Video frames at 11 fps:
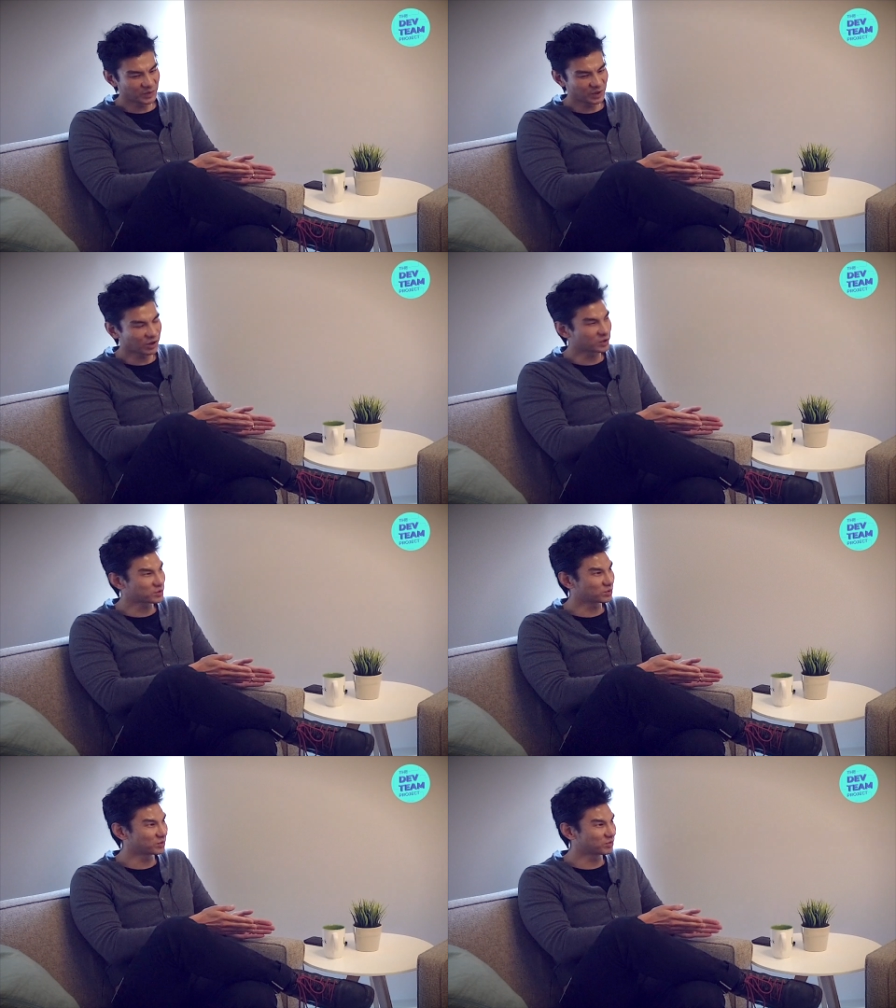there
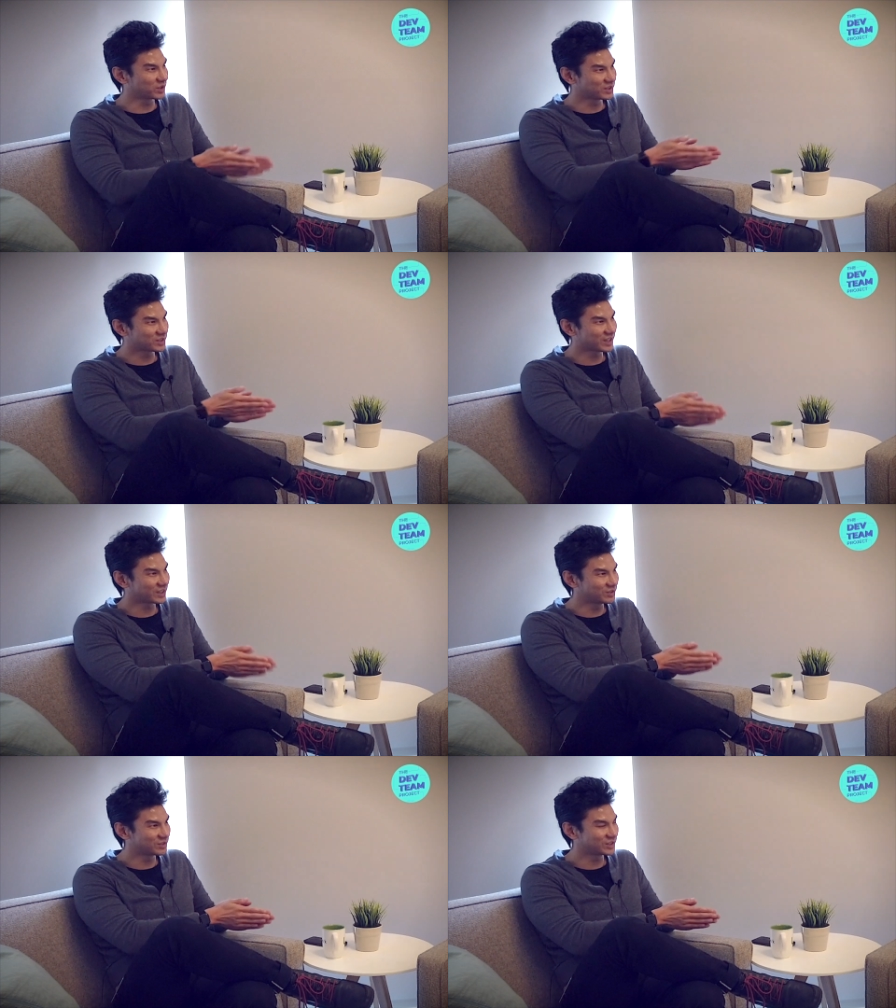are sort of things
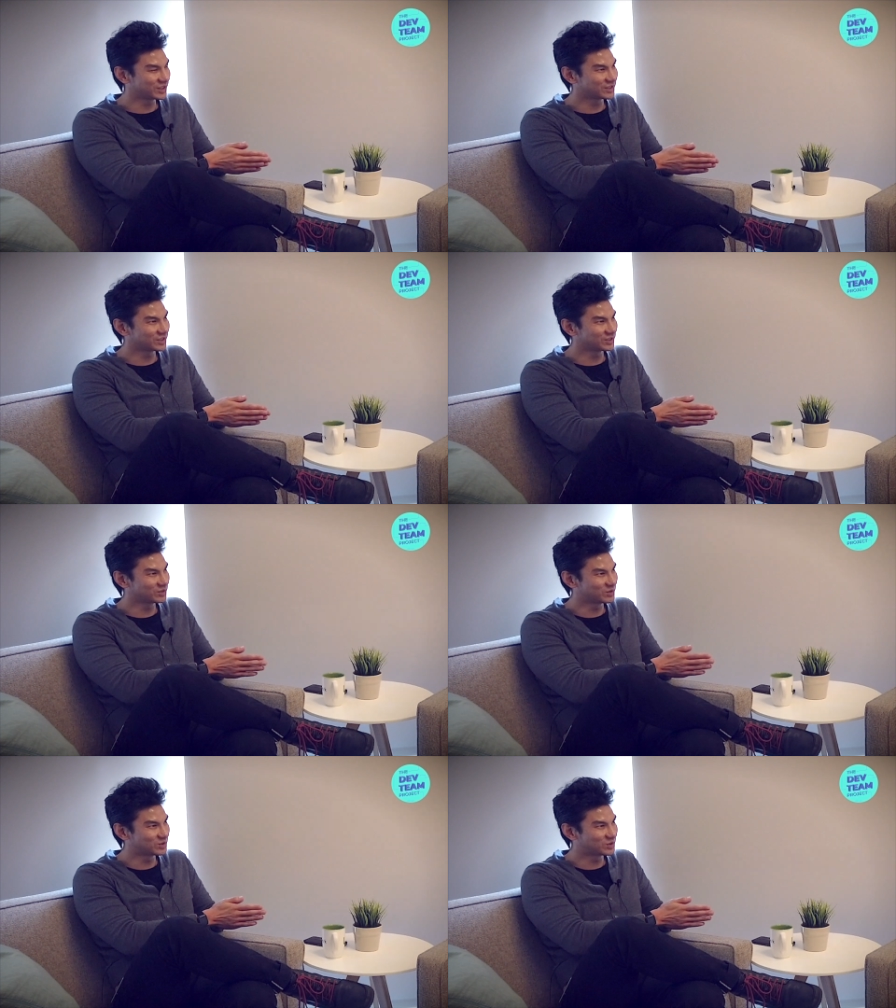that you need
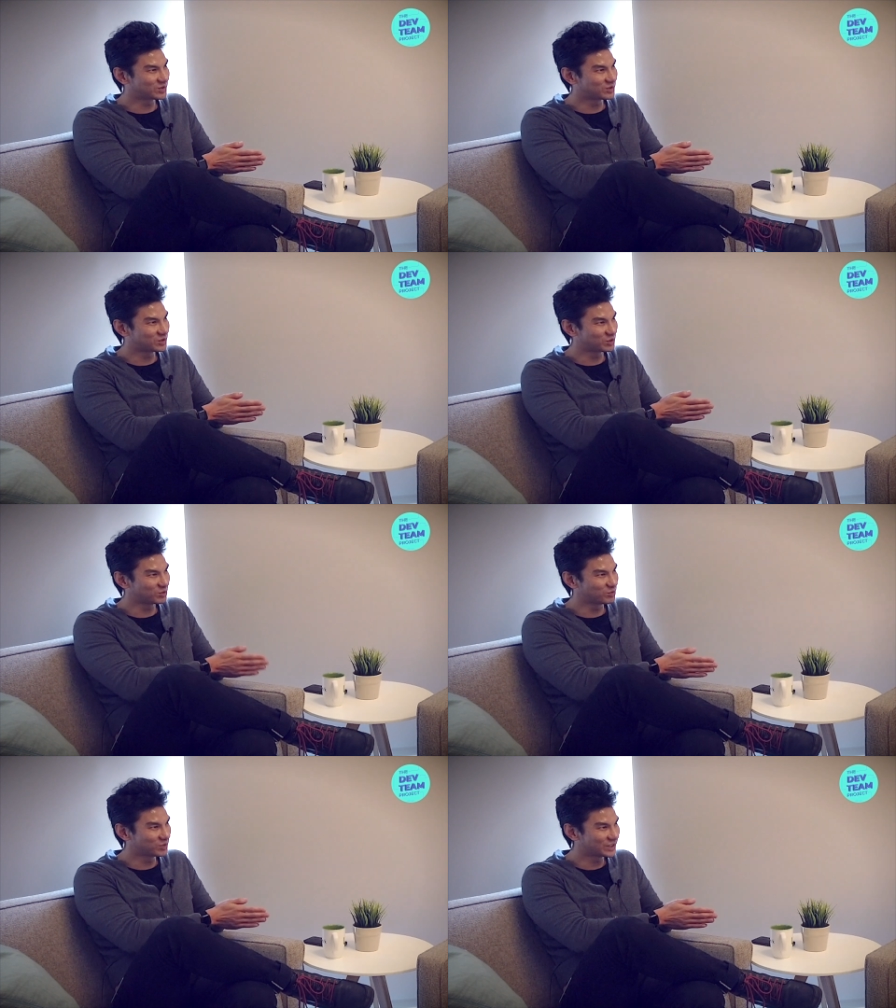to
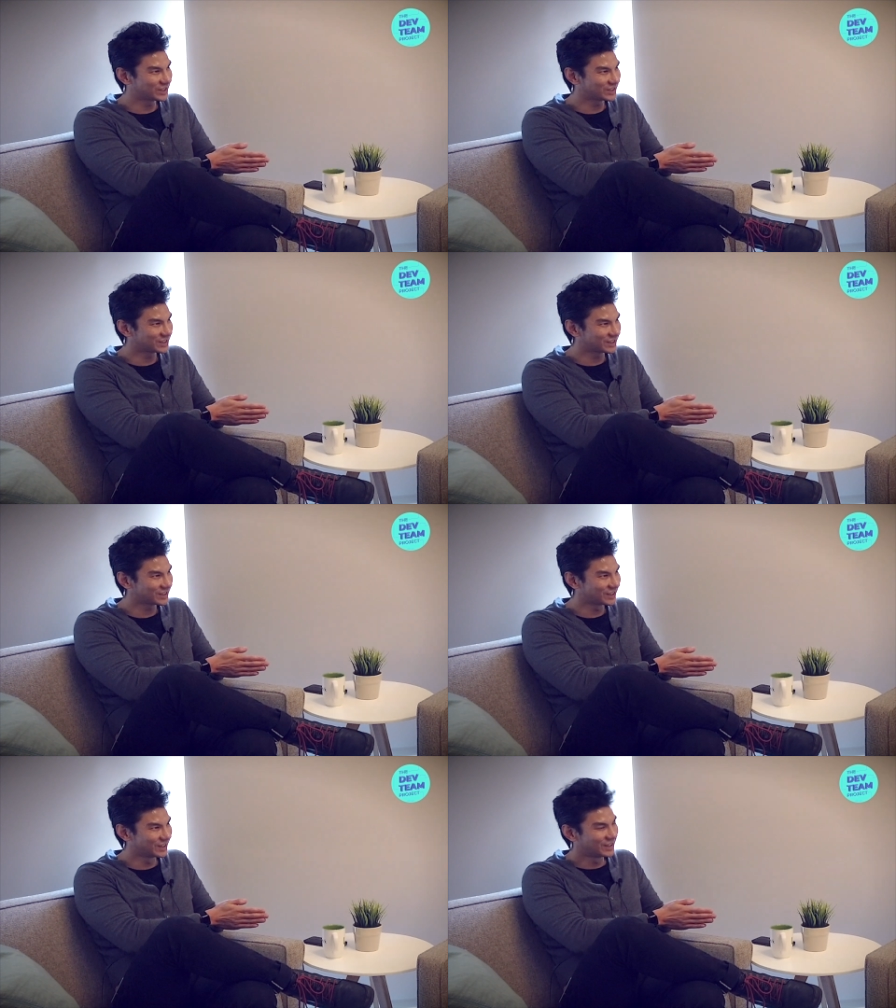do
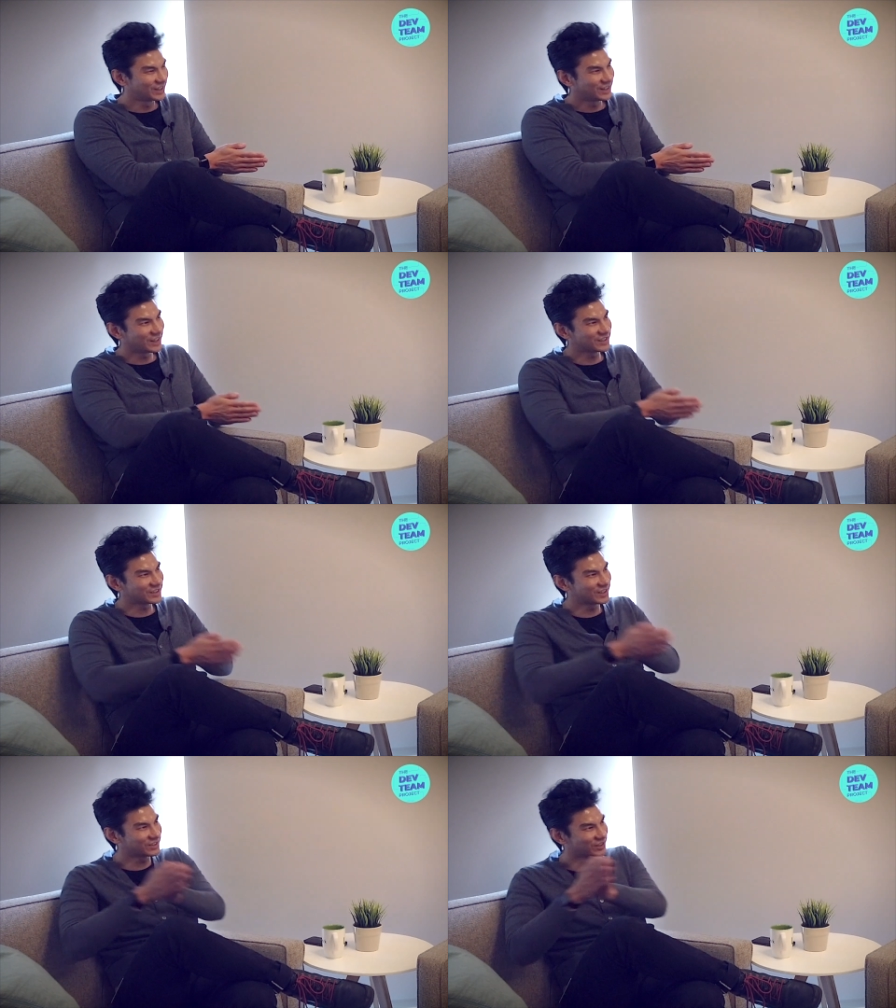immediately,
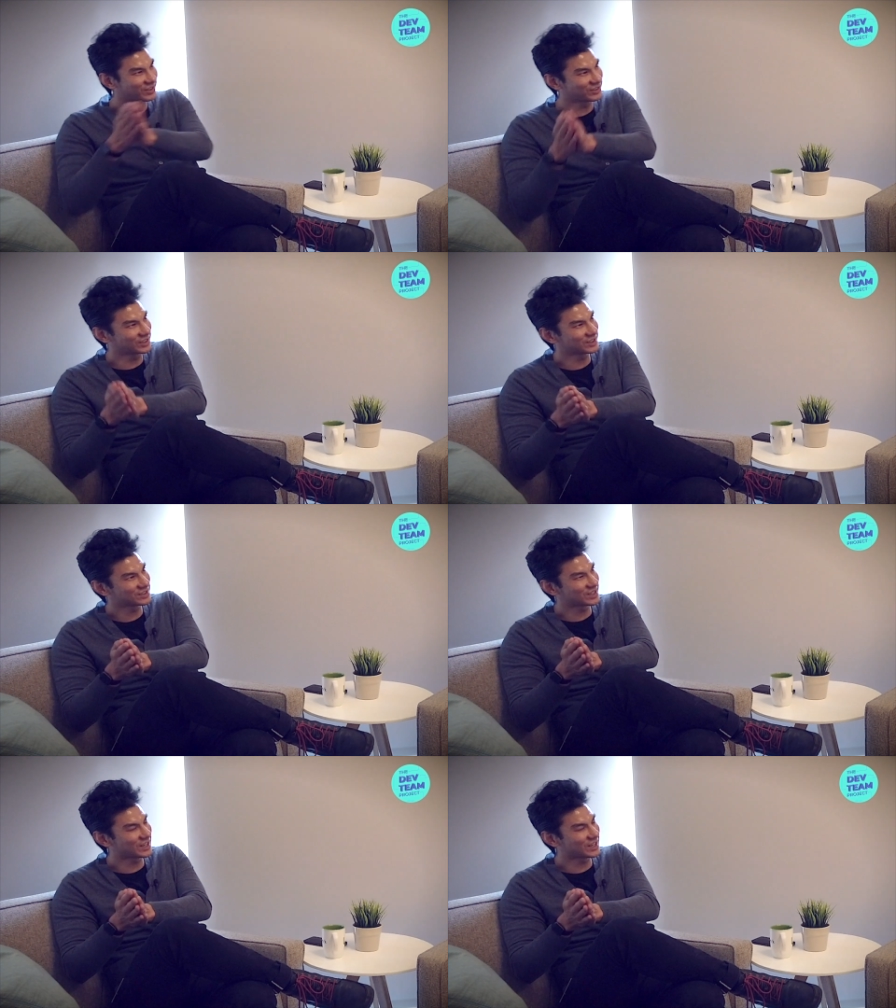and then there are things